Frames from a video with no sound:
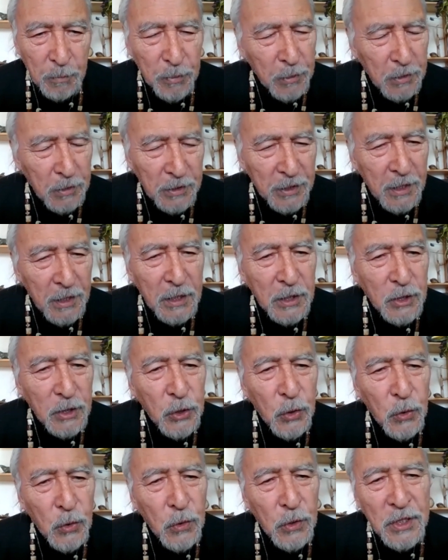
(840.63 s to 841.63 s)
because they are
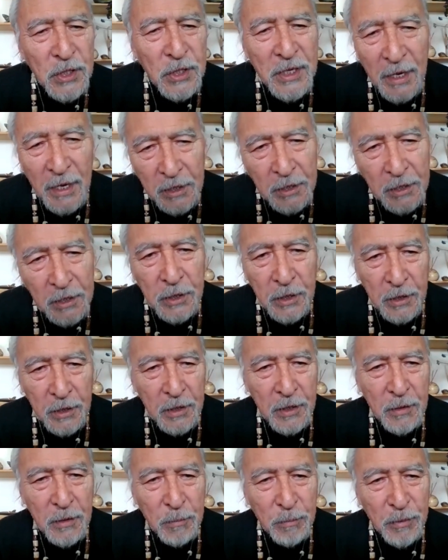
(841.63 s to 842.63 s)
so
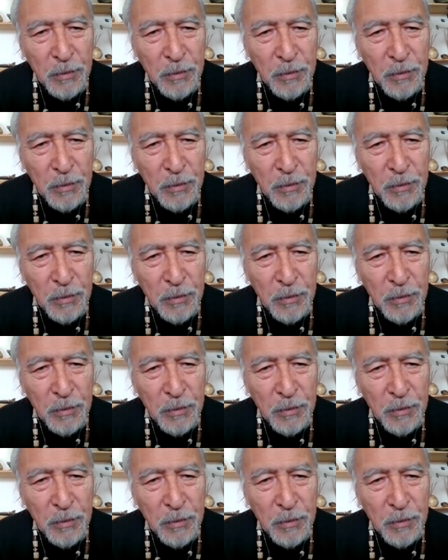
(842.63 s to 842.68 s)
tasty,